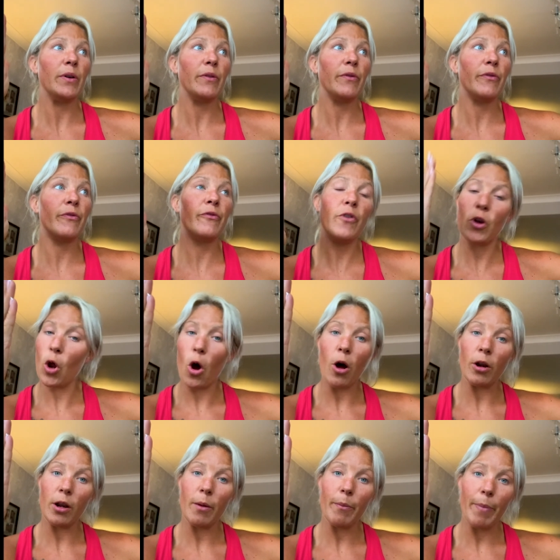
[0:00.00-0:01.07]
full
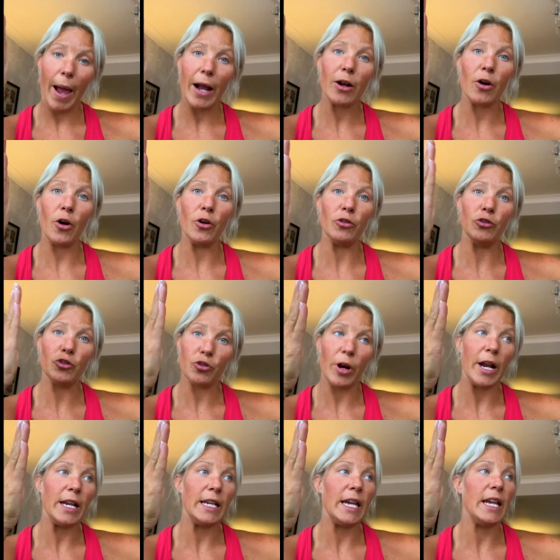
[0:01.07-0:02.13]
on back on
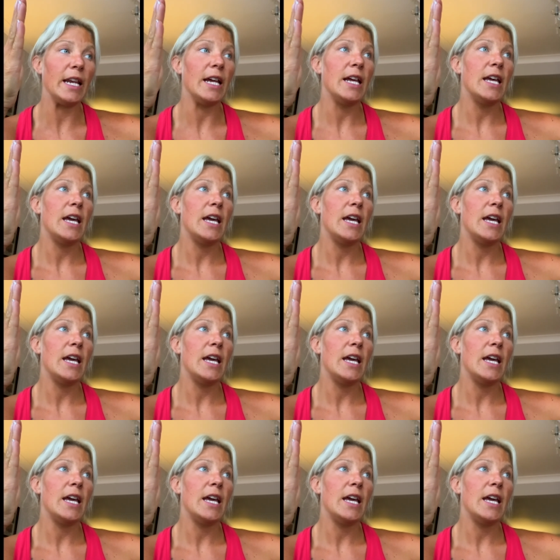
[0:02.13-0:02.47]
training.